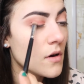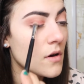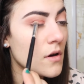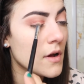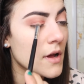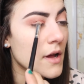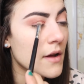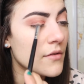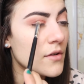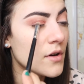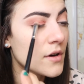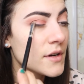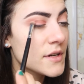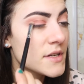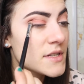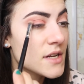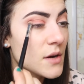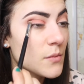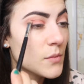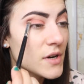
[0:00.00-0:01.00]
Okay, I've gone
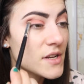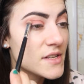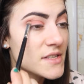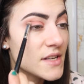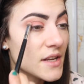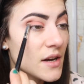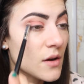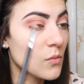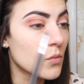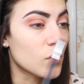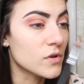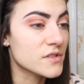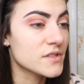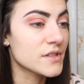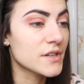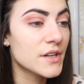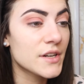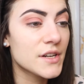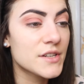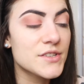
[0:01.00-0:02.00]
and done what I said I
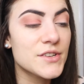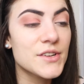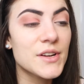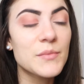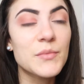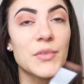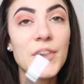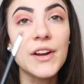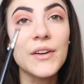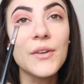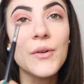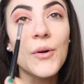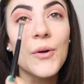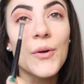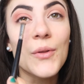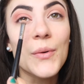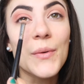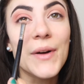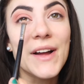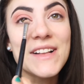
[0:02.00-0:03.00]
wasn't going to do and bring it
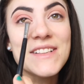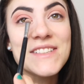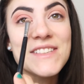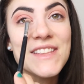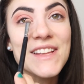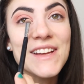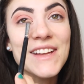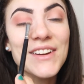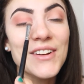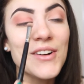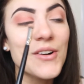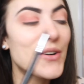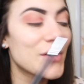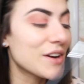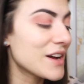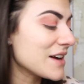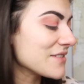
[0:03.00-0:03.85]
all the way into the inner corner.